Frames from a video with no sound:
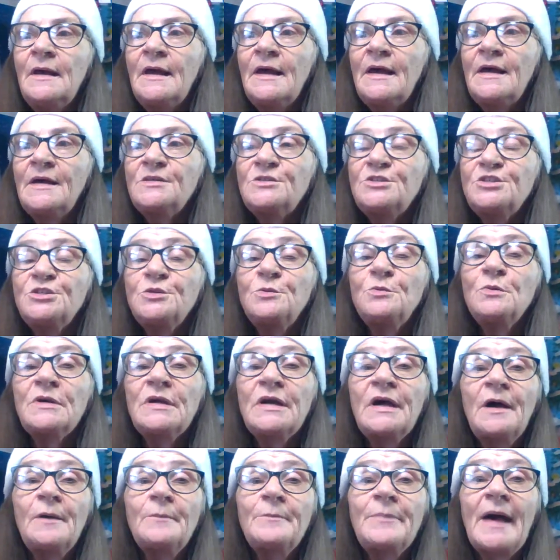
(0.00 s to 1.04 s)
And she would
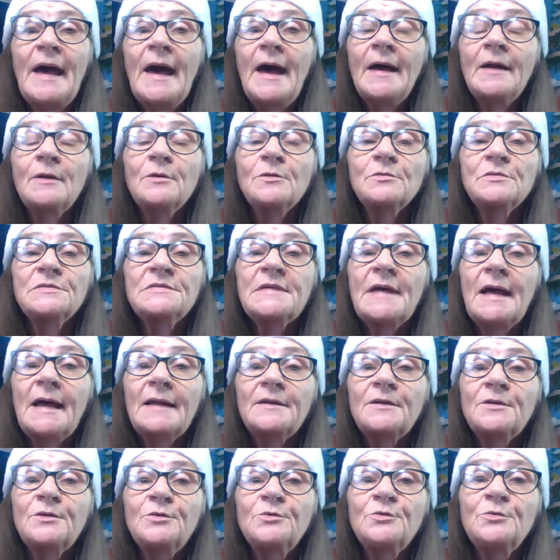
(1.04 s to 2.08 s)
cut patterns out
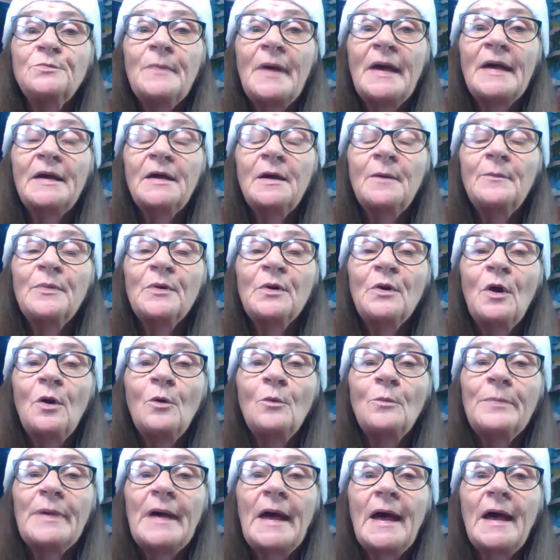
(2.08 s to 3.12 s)
of, new, make up her
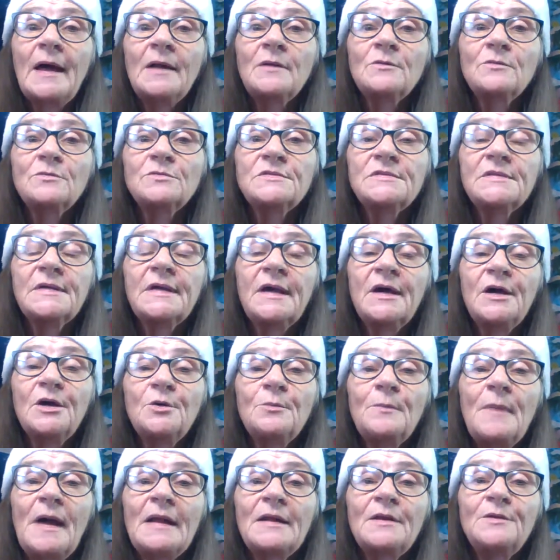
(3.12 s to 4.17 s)
own patterns and cut
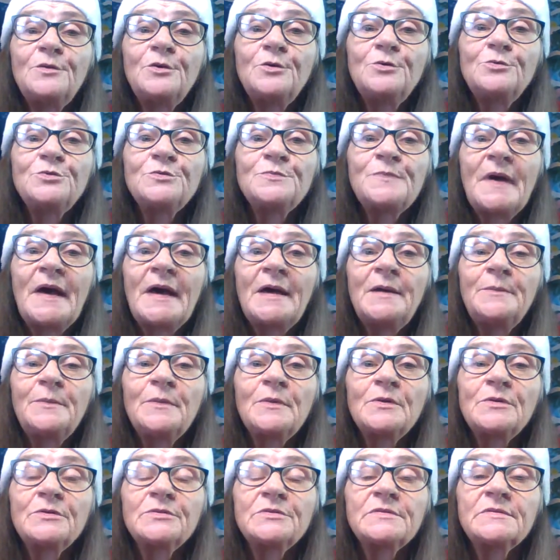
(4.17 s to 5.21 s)
them out of
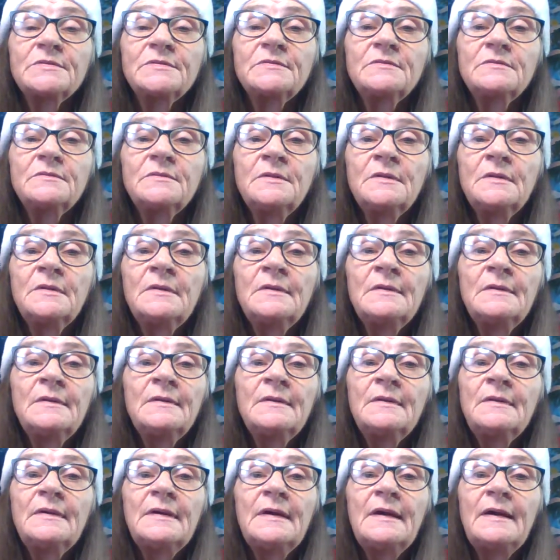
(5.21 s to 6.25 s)
newspapers
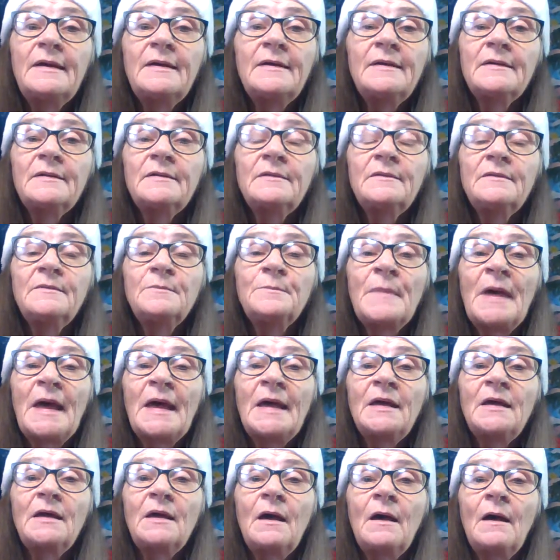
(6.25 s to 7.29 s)
and
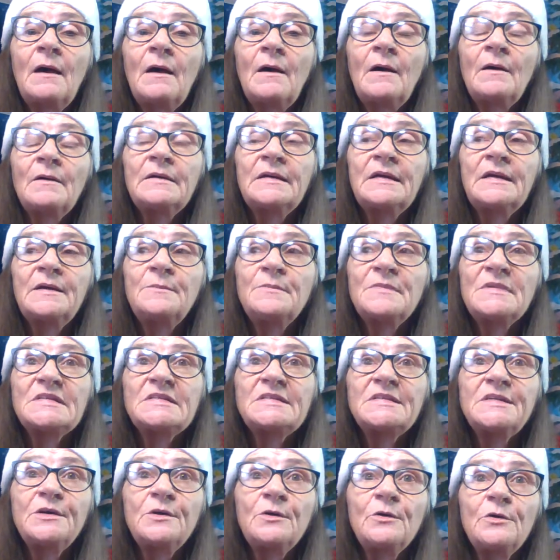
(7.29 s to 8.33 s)
make, uh, get
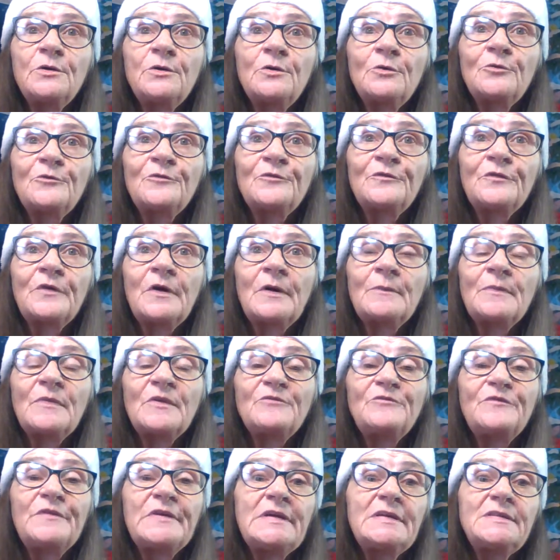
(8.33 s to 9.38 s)
material from the
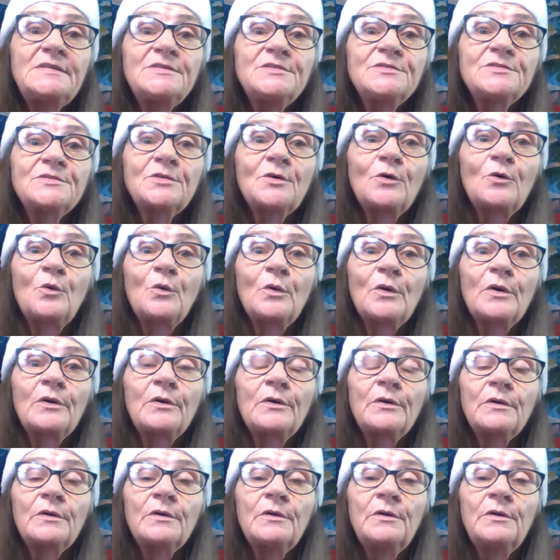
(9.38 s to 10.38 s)
feed store.